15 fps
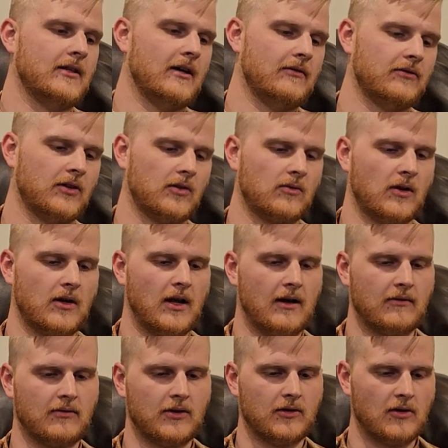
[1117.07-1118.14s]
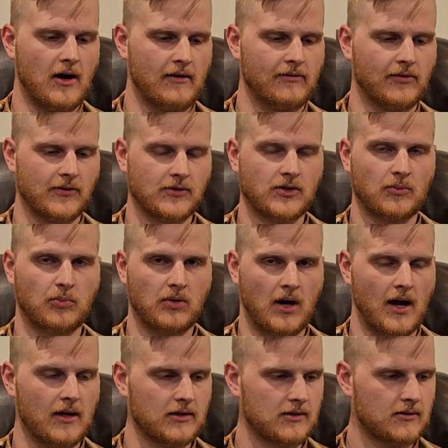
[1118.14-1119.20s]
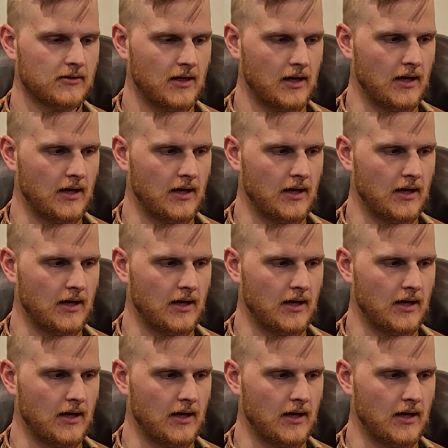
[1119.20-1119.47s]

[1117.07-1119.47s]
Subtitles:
definitely run every rifle suppressed,